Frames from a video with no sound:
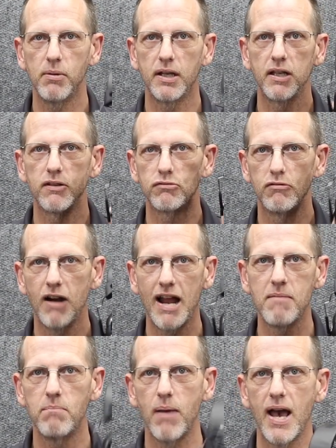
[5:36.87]
it goes
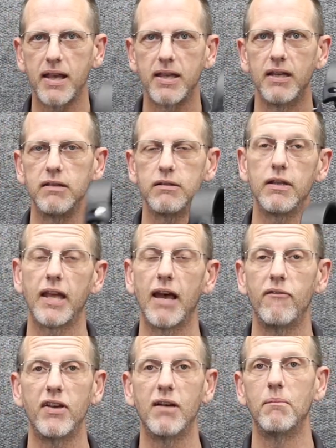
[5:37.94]
right back into the
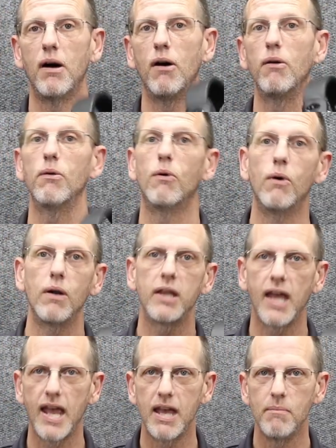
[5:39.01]
FM mode or the
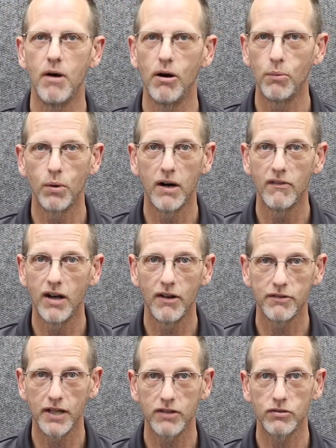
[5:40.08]
AM mode, wherever I
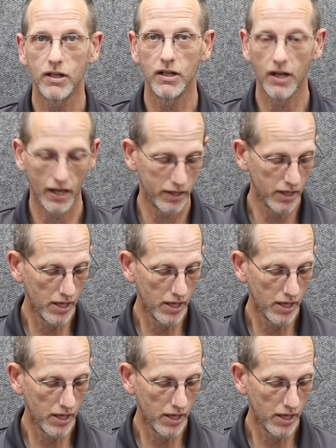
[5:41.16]
was actually on.